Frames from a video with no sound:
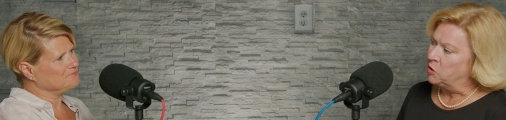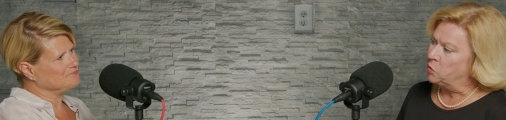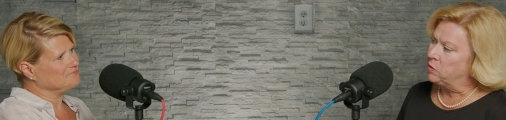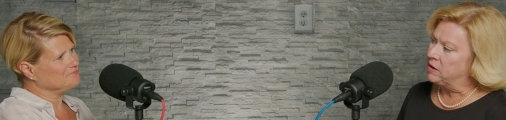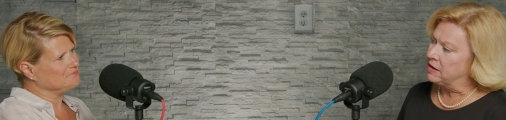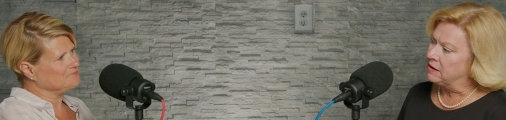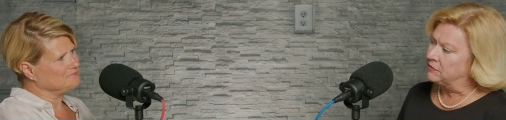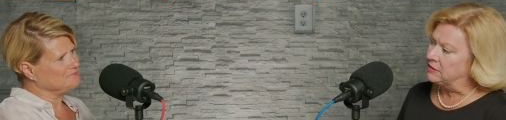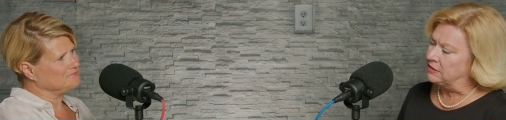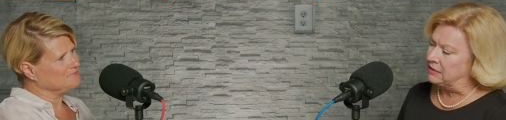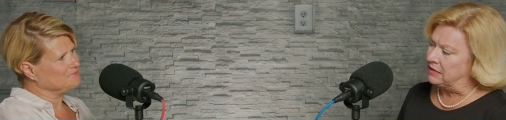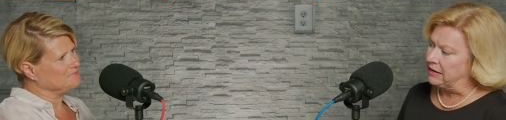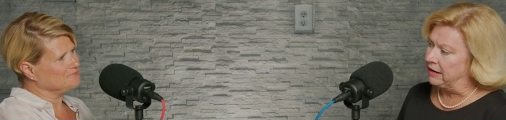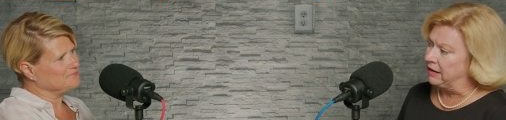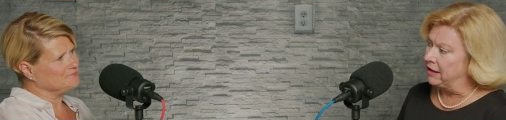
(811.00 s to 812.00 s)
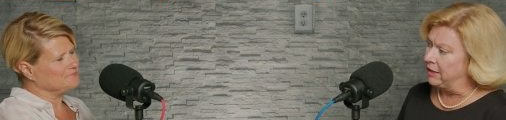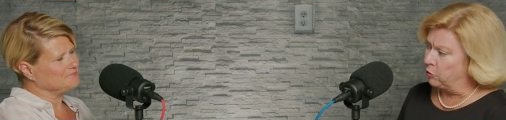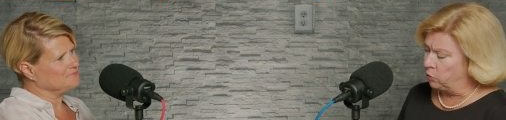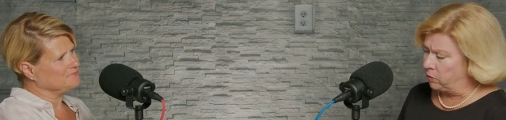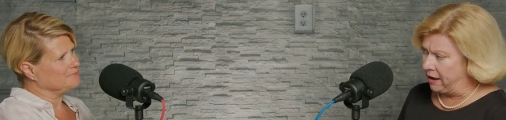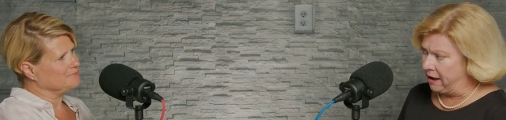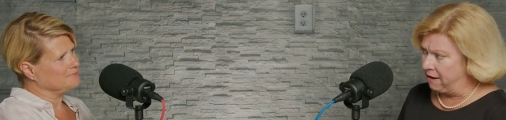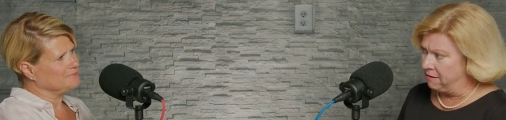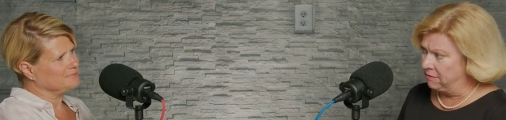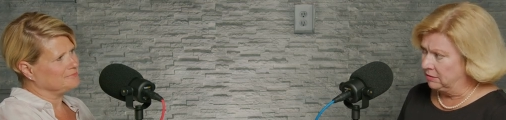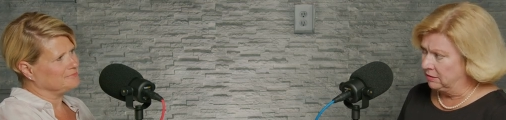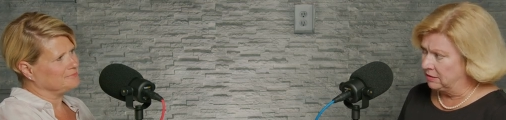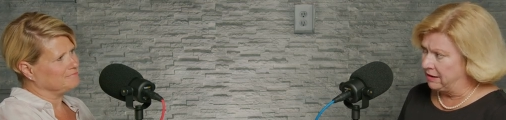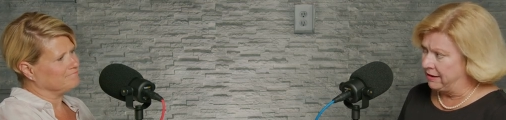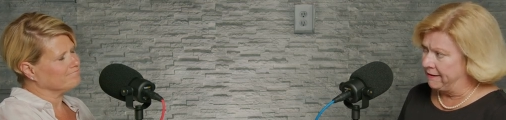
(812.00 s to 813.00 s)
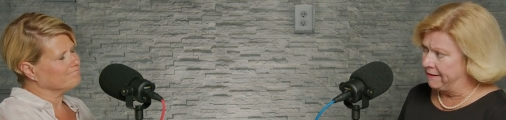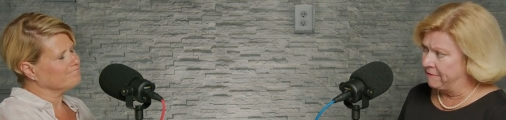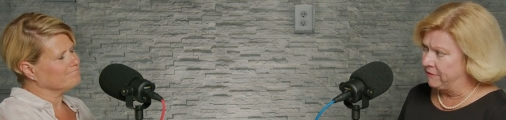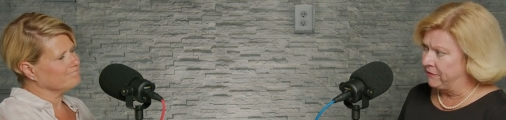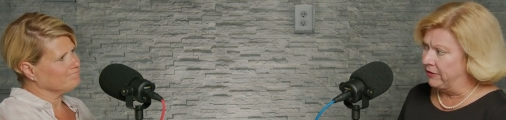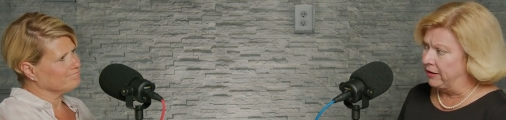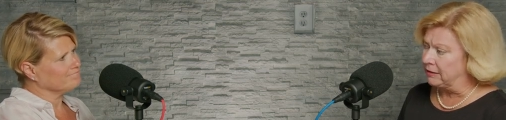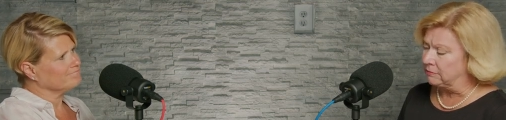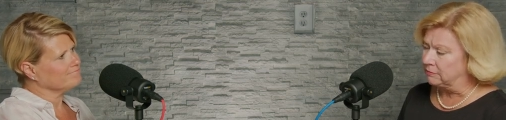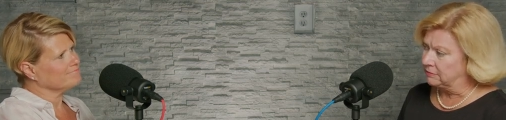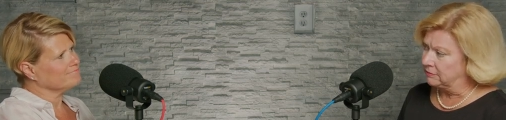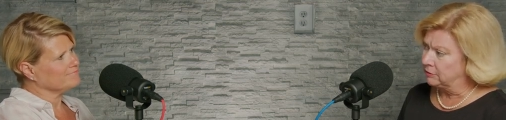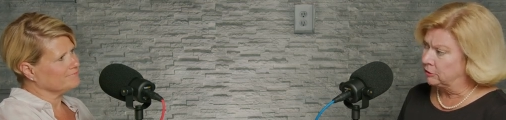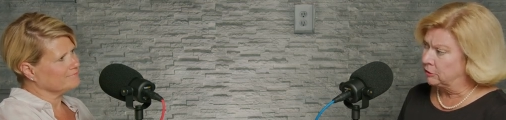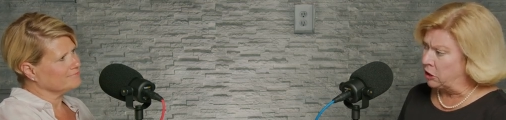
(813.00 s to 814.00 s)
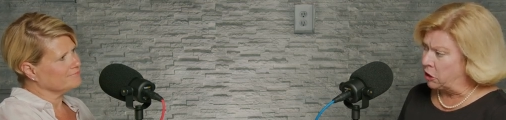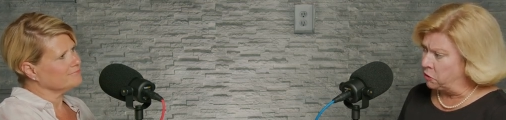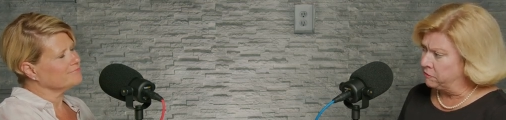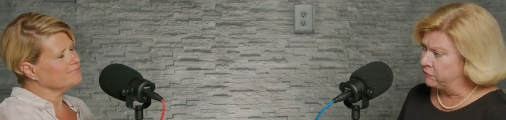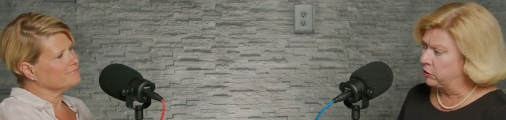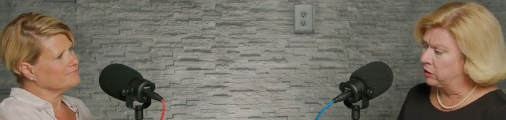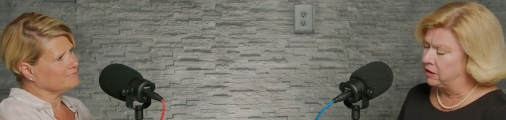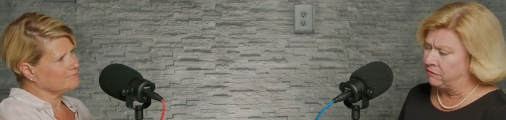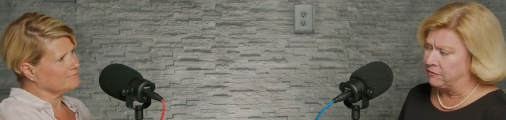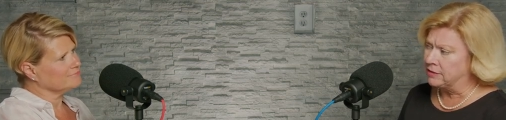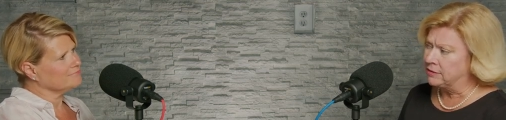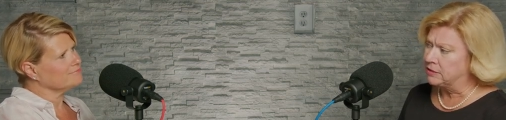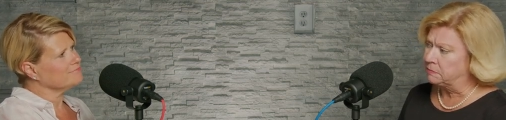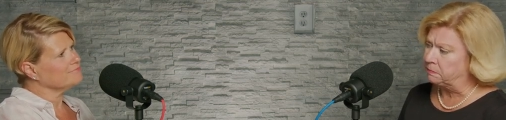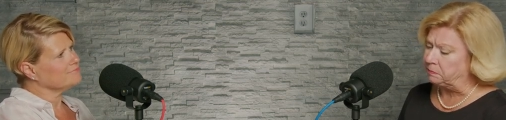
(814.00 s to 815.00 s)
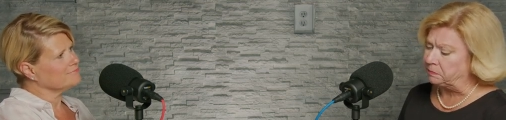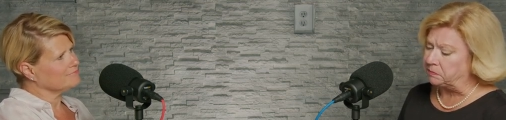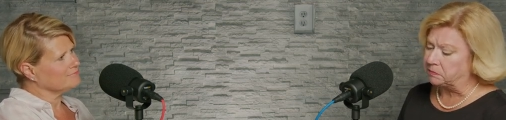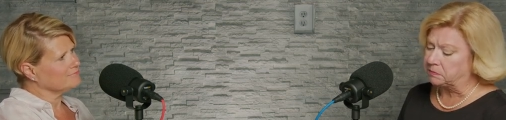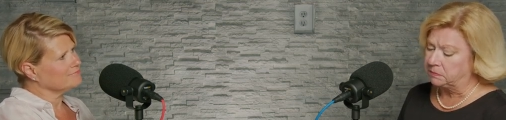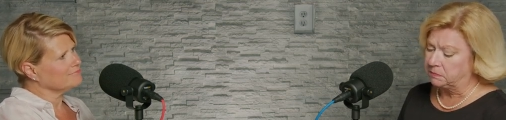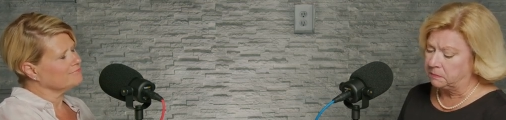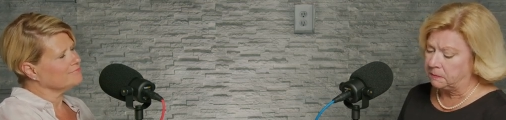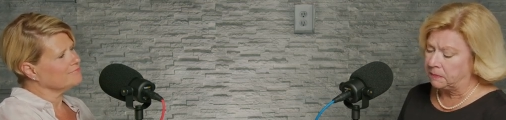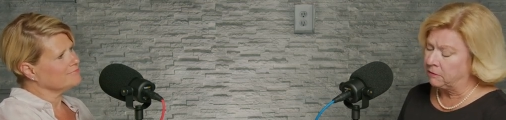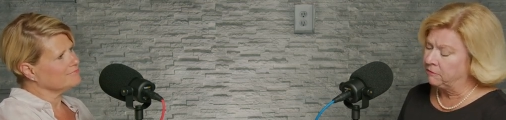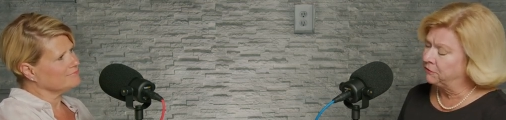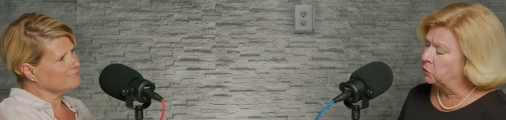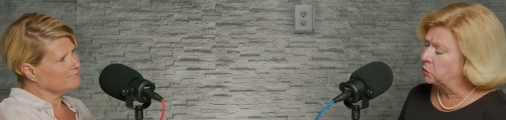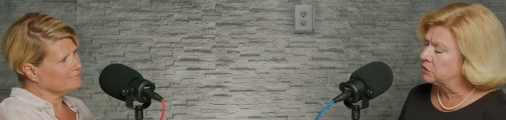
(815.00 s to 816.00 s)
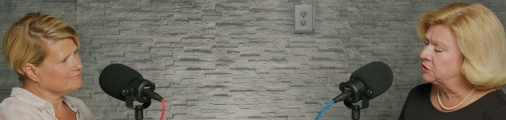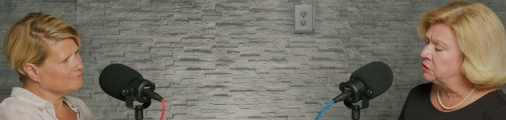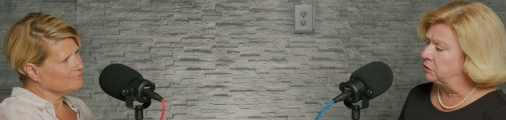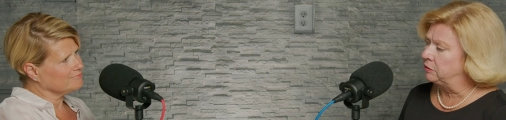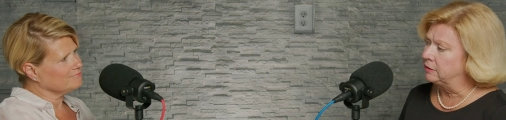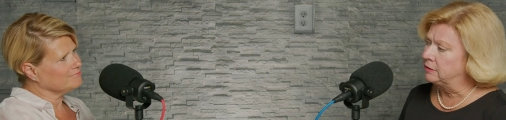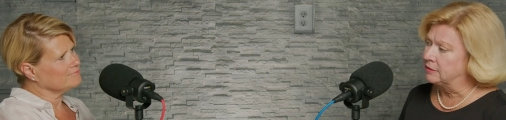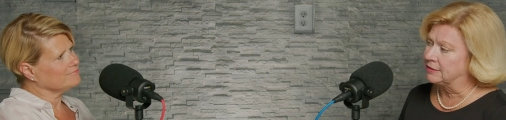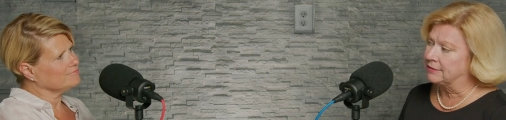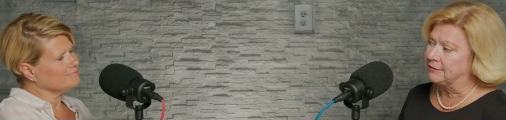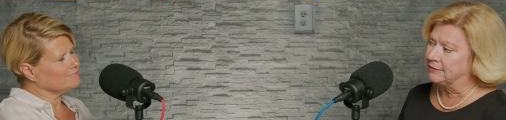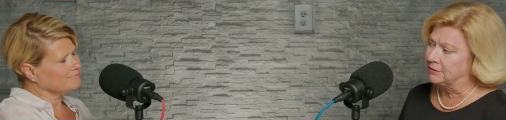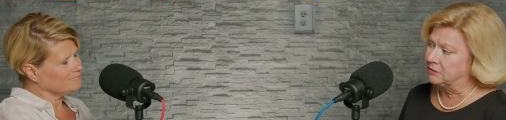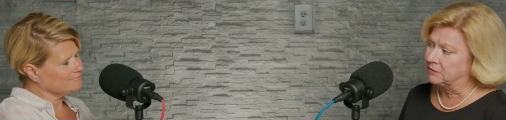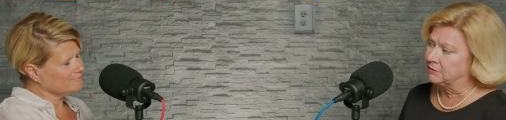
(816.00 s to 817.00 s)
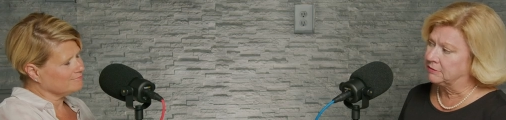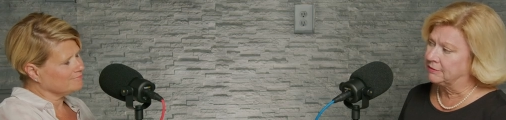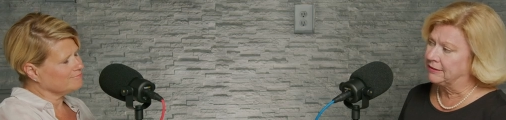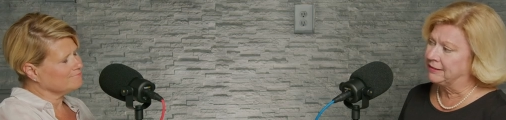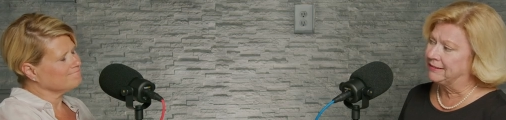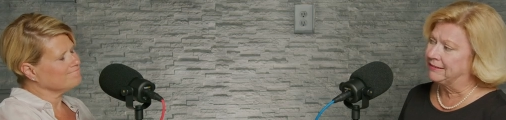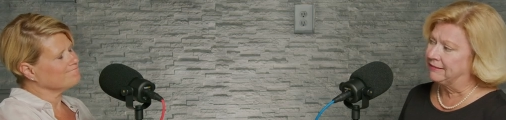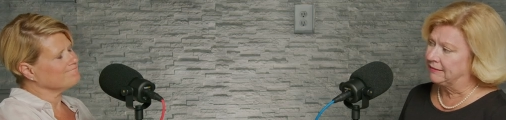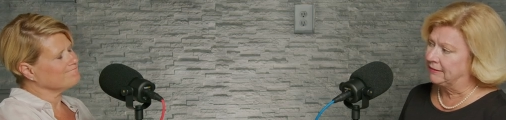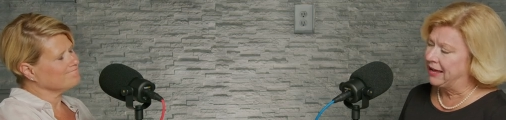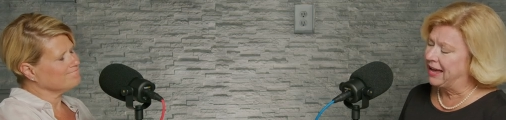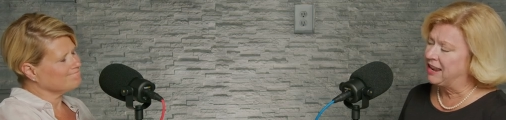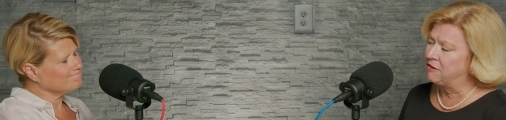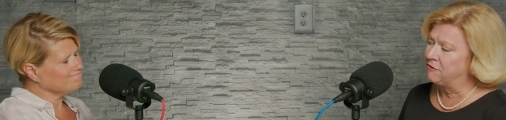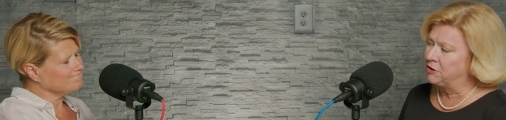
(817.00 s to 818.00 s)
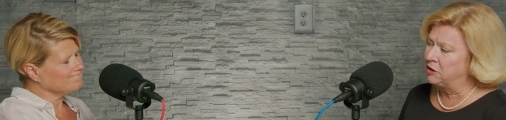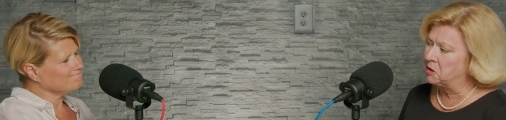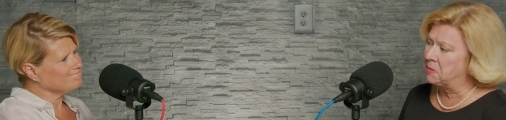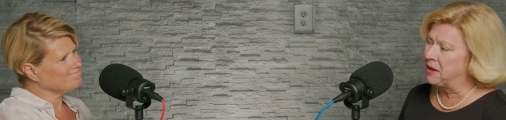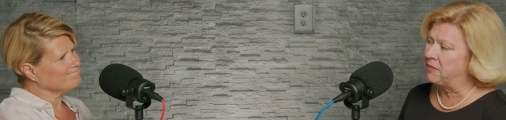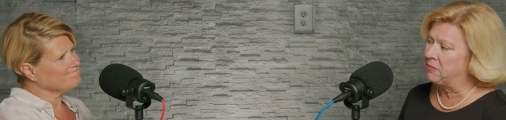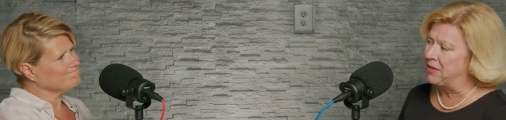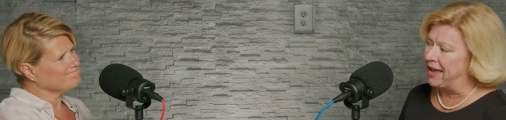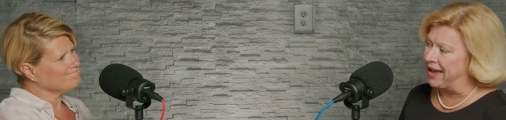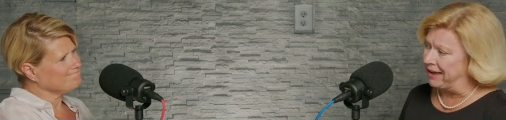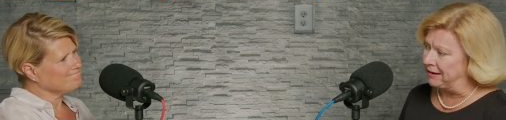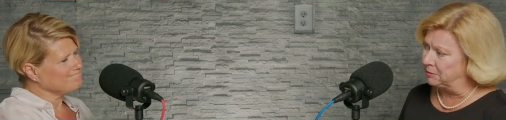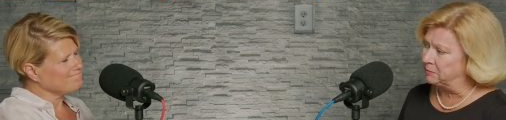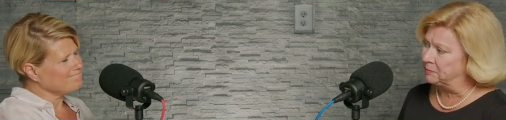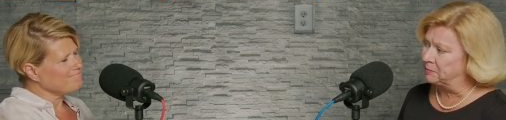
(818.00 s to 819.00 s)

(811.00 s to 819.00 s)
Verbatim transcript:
Speaker 1: we have seen another round of uh, loan forgiveness for students. How do you feel about that?